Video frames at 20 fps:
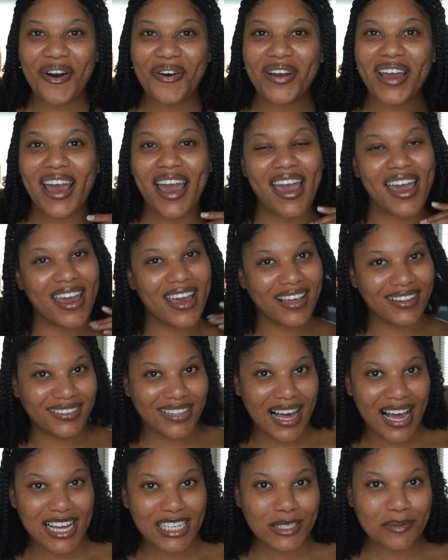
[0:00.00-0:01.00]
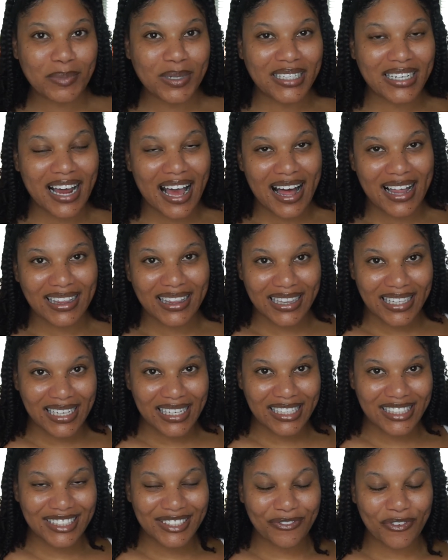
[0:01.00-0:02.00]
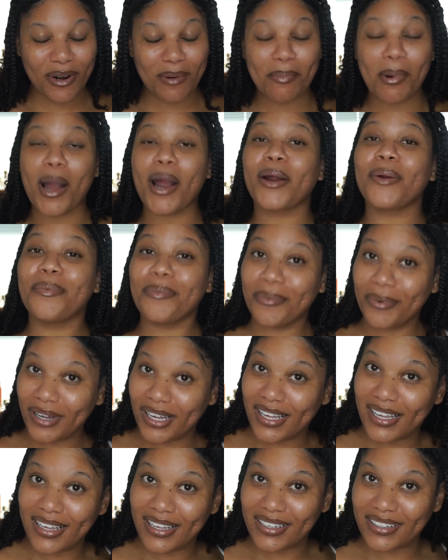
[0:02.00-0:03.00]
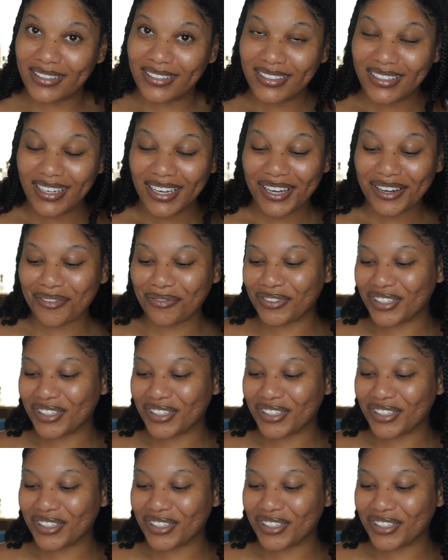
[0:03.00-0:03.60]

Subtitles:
Okay, and last but not least, for part 1 of